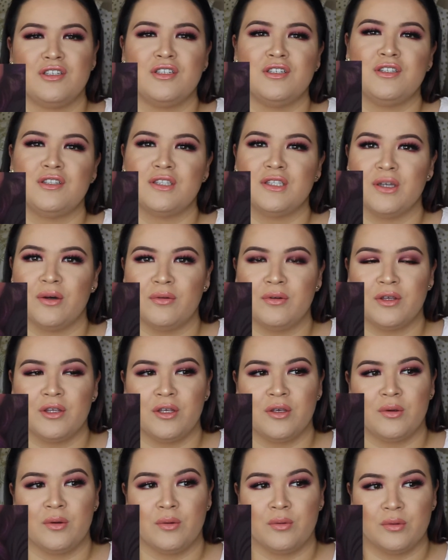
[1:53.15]
she's so
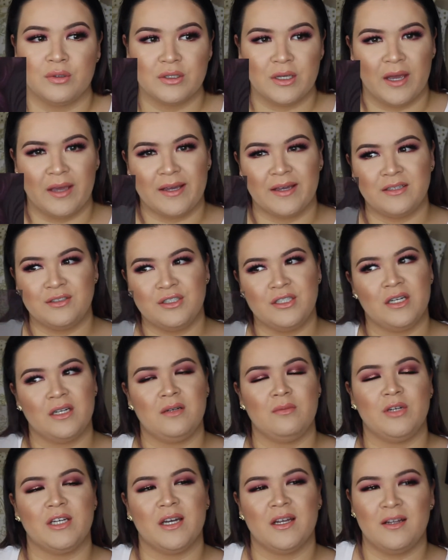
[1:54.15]
cute. We
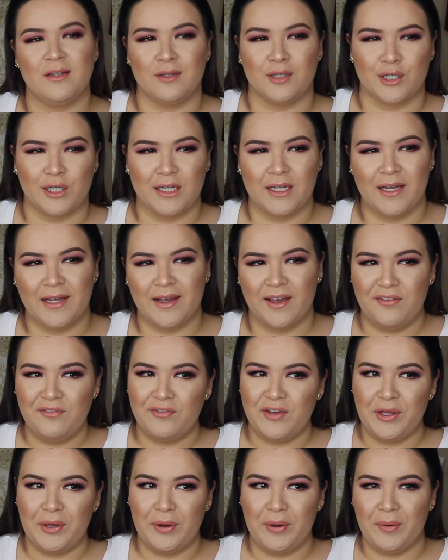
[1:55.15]
kind of look alike, I
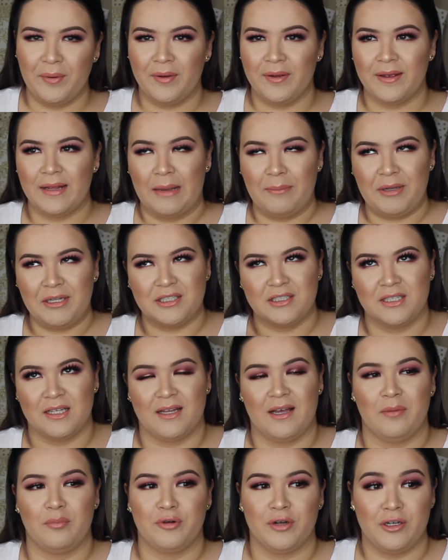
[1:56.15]
feel. I mean, she's a
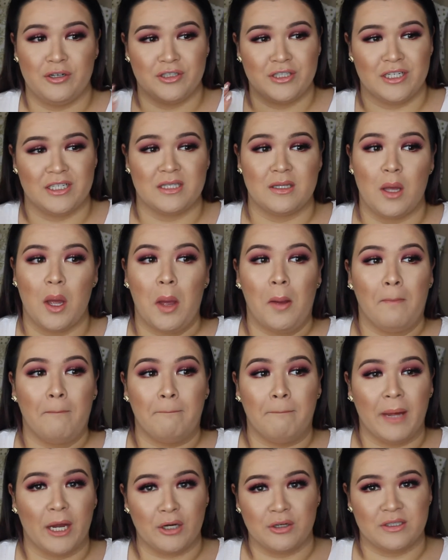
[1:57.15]
lot prettier. She has
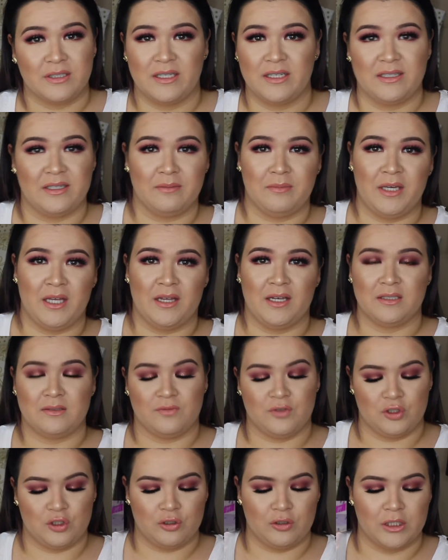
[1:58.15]
better skin than me, that's
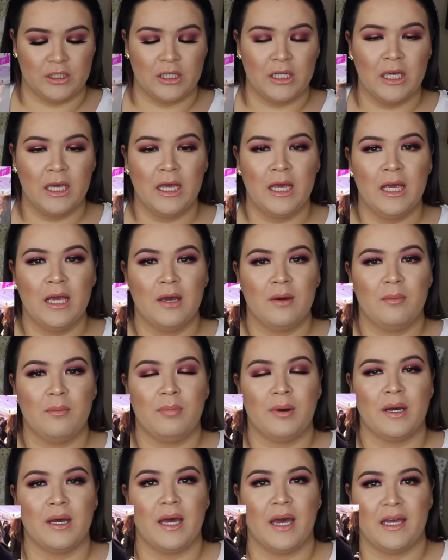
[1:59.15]
for sure.
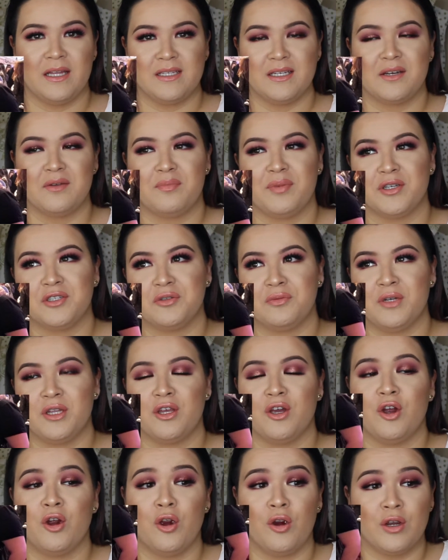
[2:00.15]
But I took a picture with
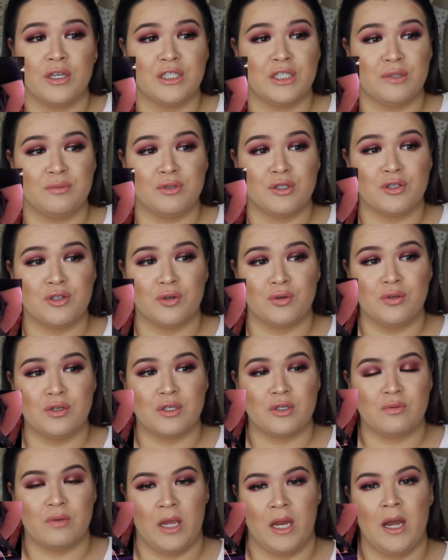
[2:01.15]
her, and she was so
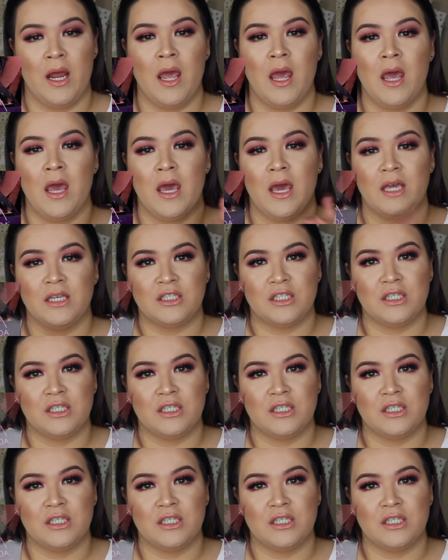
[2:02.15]
sweet, and